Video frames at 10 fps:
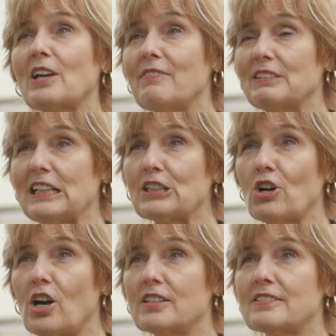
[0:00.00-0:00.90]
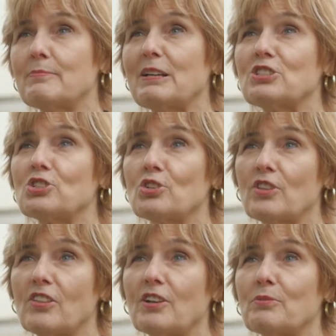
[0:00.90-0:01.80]
I have a little dog, so they made
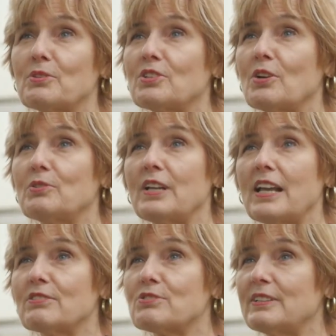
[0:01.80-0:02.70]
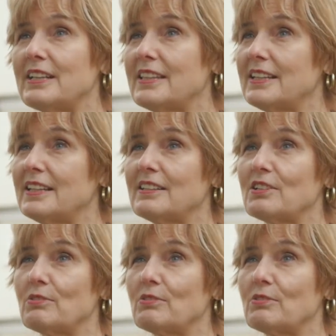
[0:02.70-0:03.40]
sure that there were no nails or anything in the